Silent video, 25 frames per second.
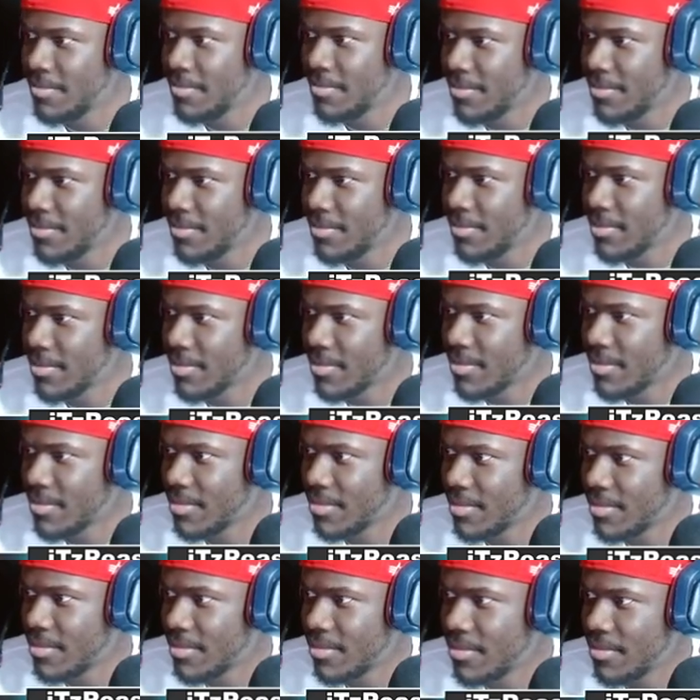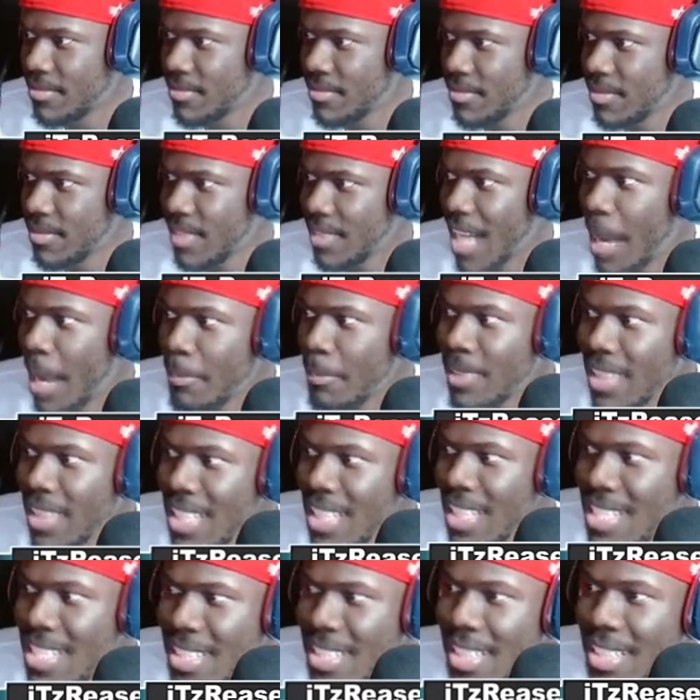Dada just subscribed. I'm
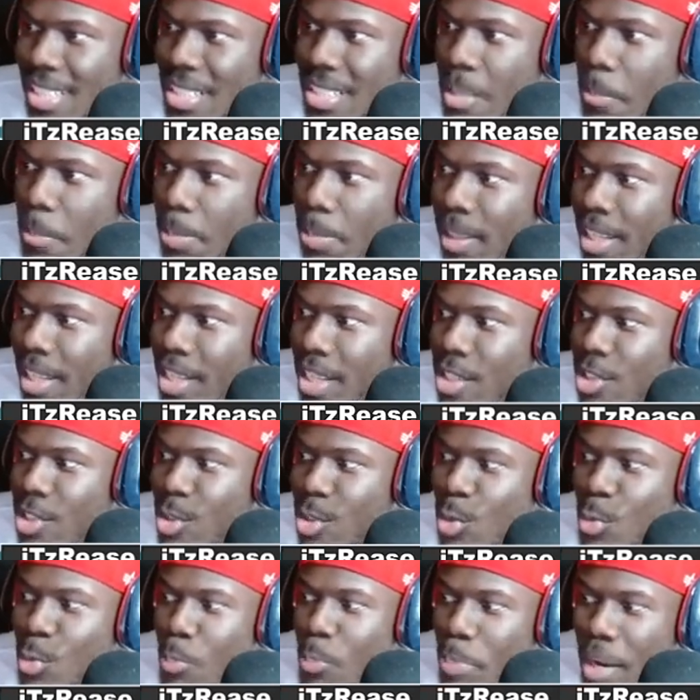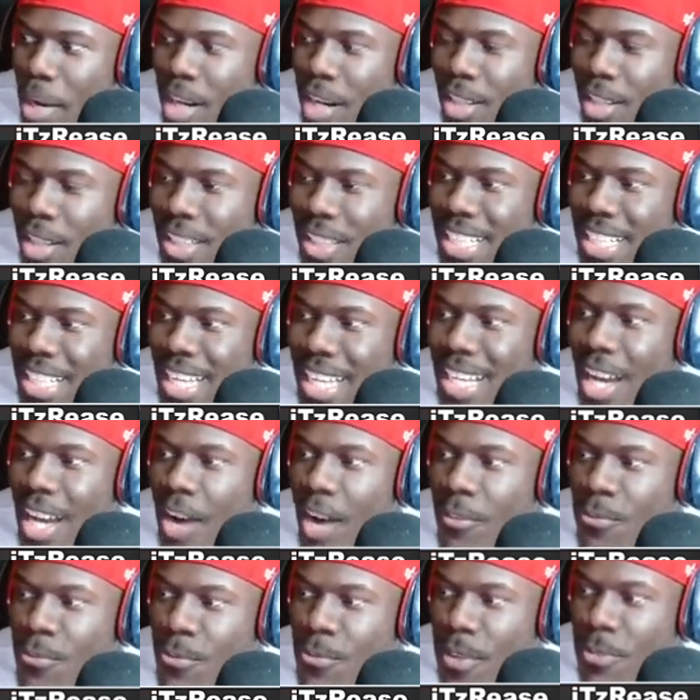listening to players who barely get
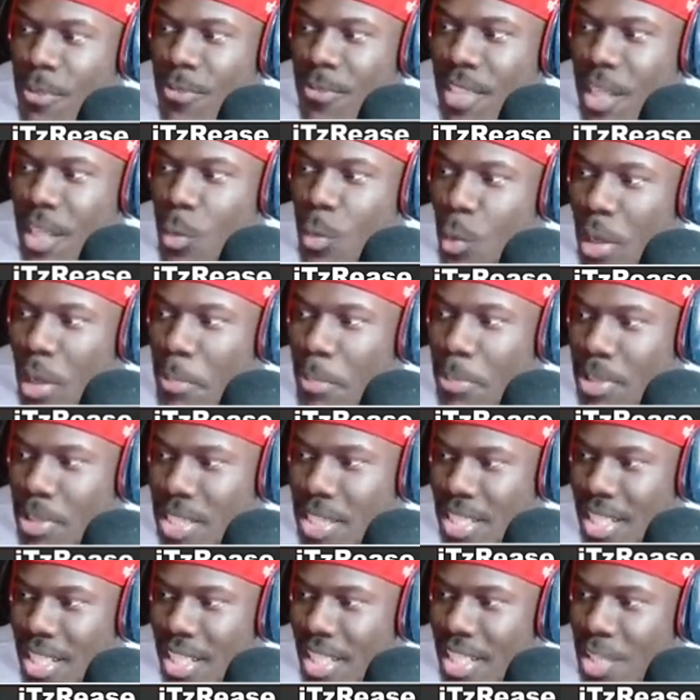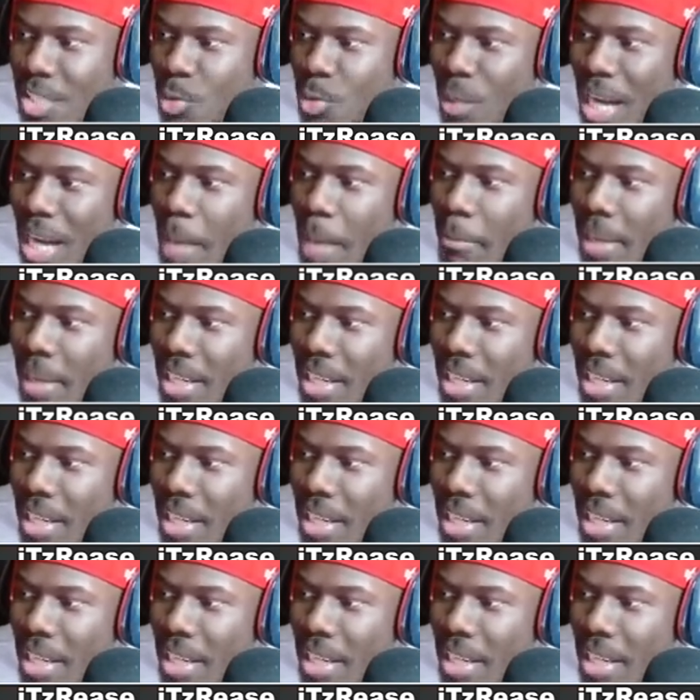a fifty win percentage when I